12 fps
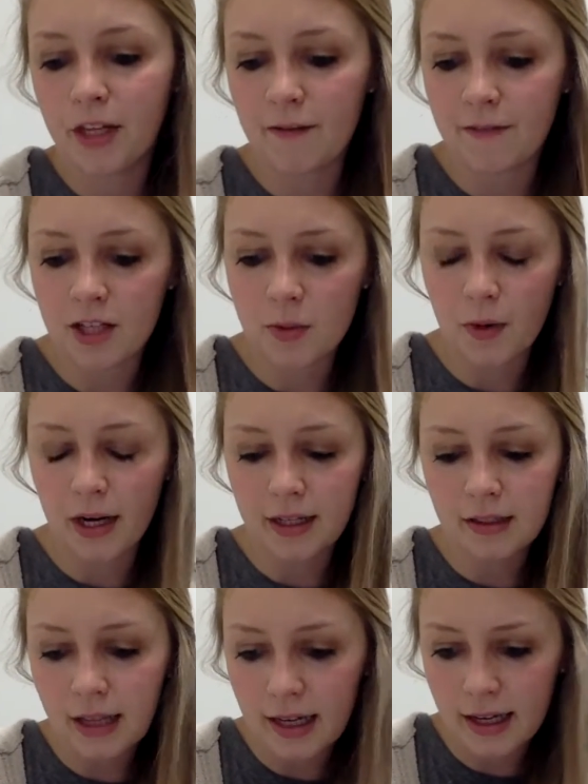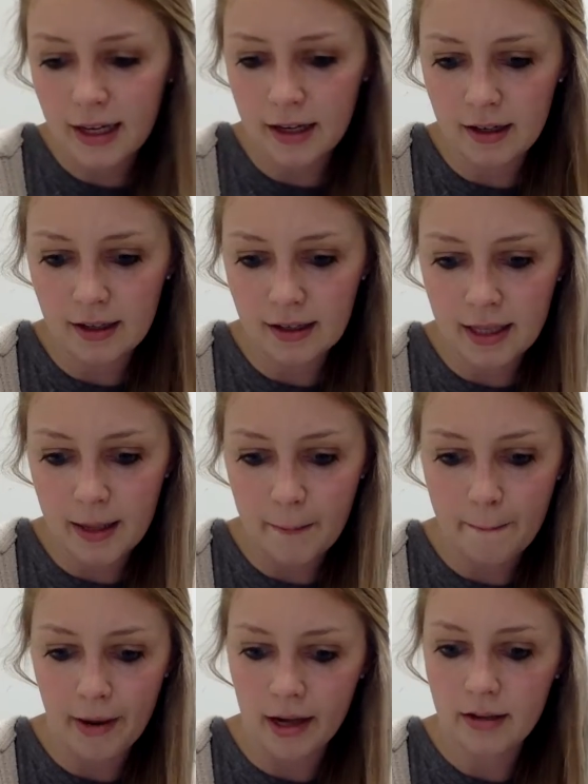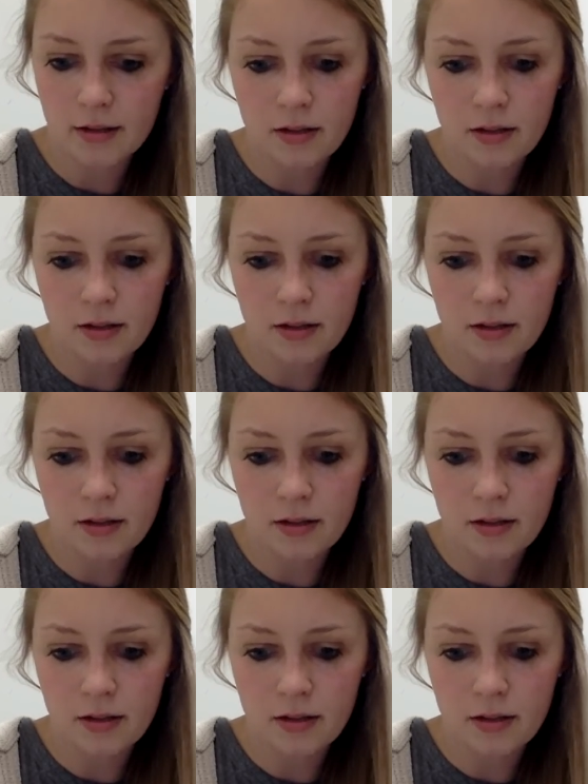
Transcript: If he sprained a leg here, he might